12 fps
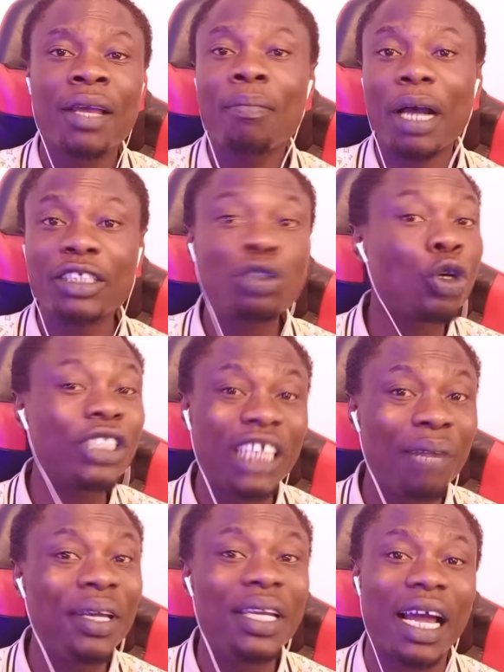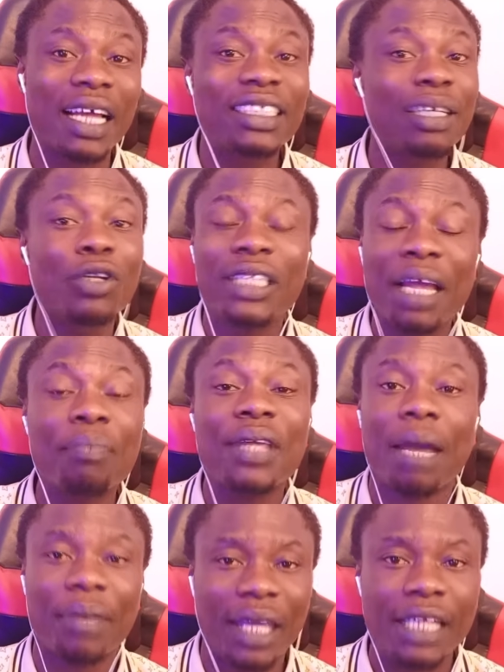but social media and some time the
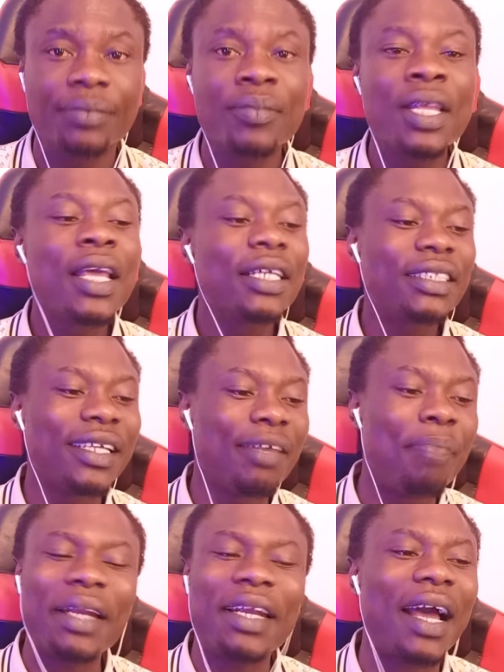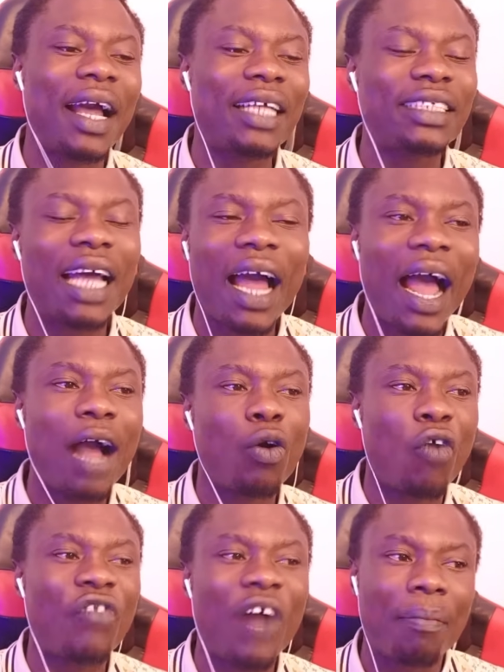amica say the panankasa anko fa